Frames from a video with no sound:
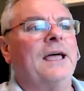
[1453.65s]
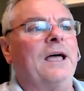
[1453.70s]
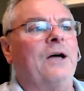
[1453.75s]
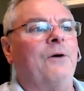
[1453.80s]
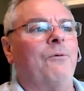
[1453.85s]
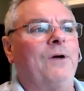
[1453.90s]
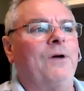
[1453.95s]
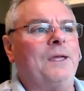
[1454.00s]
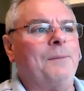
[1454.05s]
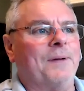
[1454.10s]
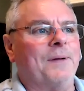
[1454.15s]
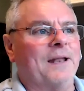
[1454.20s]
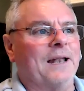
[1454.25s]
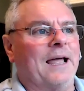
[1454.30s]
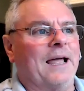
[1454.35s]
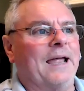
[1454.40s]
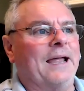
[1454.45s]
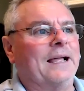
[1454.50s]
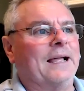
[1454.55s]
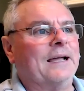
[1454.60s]
And we've
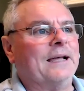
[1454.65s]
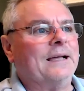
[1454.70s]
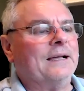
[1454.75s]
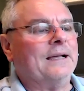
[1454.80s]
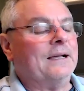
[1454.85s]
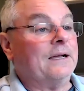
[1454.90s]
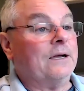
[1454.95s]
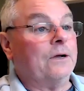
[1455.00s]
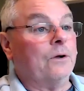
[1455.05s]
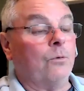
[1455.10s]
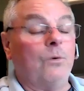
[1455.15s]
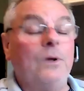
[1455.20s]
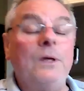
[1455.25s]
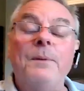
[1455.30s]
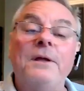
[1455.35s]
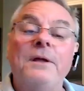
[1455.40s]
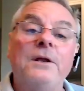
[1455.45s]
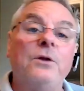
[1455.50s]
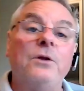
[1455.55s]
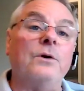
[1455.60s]

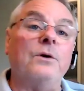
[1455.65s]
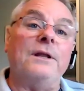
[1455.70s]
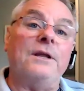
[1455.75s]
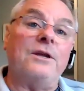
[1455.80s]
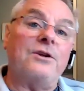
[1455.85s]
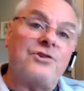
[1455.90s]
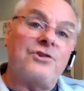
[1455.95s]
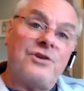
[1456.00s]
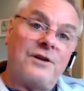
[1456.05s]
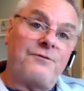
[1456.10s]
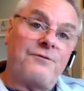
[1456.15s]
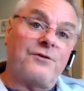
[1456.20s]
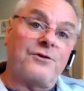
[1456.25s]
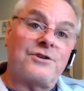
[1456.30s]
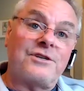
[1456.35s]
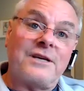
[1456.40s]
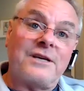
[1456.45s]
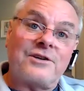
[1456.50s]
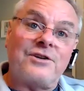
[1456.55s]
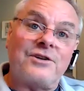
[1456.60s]
been doing this shit for
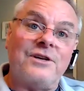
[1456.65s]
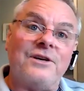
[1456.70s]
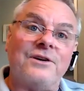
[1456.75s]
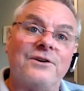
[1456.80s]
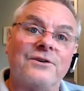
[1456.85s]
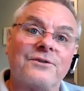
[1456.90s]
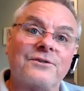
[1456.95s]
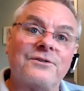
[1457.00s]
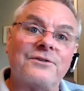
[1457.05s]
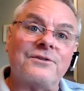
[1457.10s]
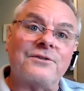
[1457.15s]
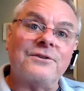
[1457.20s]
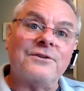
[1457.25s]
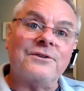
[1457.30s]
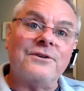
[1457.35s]
6 years.